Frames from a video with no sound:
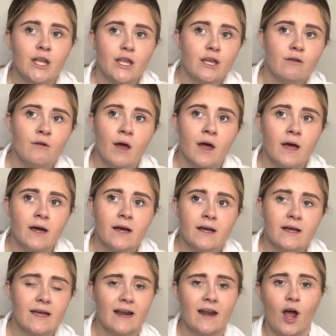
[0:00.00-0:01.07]
you
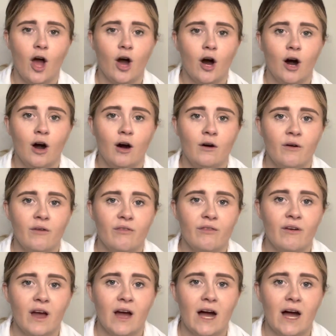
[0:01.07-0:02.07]
get it off,